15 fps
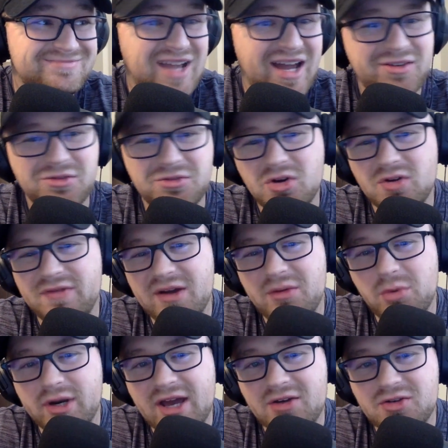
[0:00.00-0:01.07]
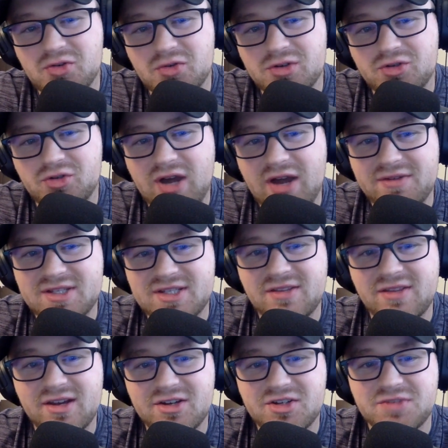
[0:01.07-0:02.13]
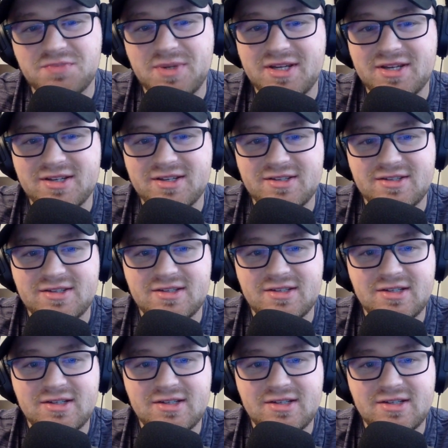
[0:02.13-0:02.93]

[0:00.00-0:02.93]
I don't know if I would count Jordan Travis in there just because